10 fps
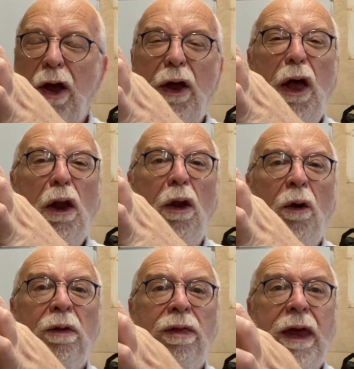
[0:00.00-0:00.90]

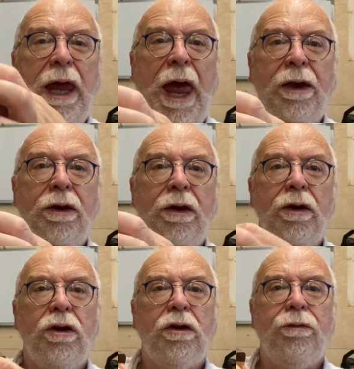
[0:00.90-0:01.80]
along the
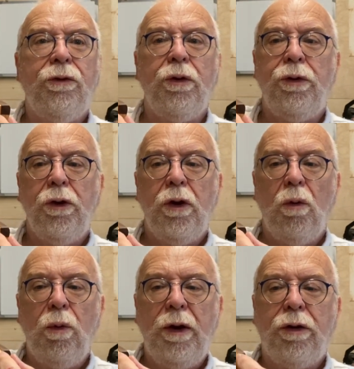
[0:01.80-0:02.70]
ends for the
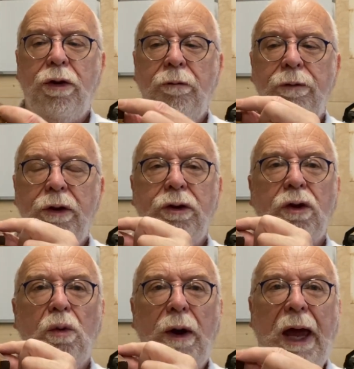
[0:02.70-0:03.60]
width of the
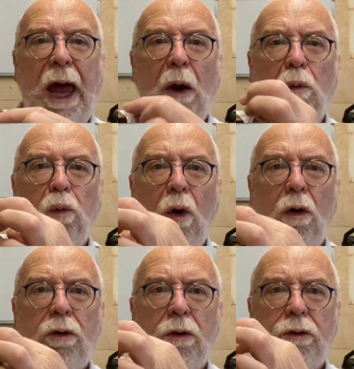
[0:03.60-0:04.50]
square
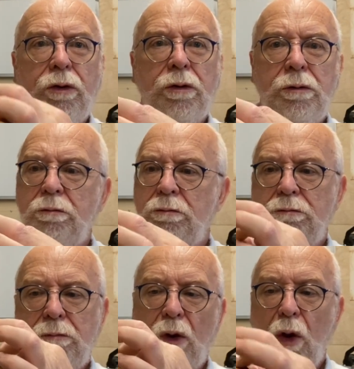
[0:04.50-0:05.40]
walnut
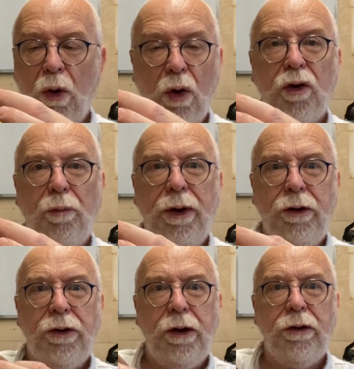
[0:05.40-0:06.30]
corner
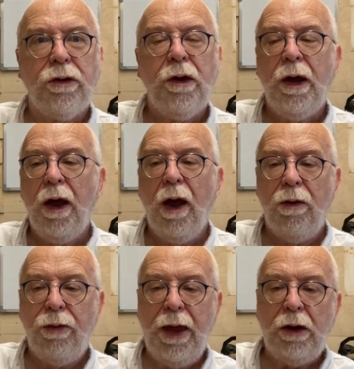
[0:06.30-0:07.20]
pieces,
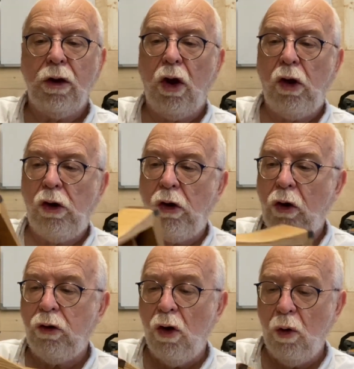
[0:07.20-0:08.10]
and then
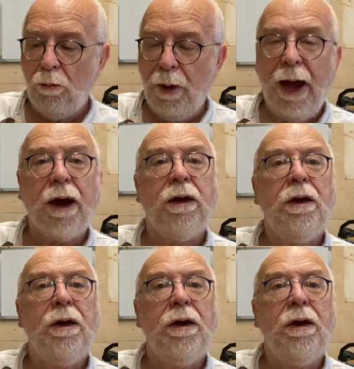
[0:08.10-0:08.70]
cut back